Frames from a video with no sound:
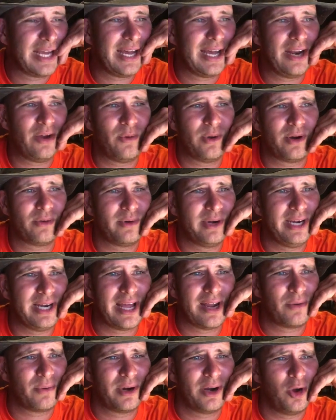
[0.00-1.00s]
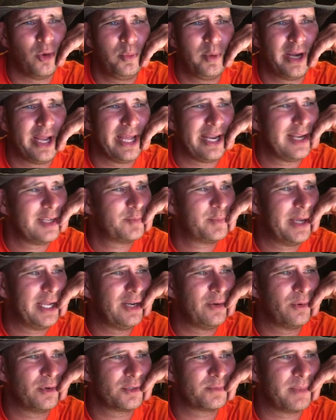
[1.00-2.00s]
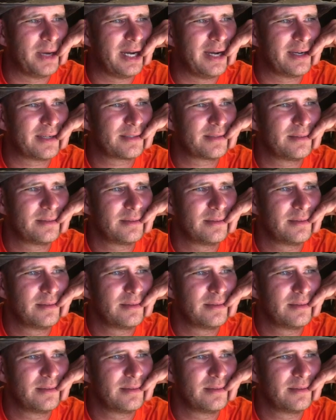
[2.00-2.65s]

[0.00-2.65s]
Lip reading: I don't want to read. I don't want to open that. That's Pandora's box.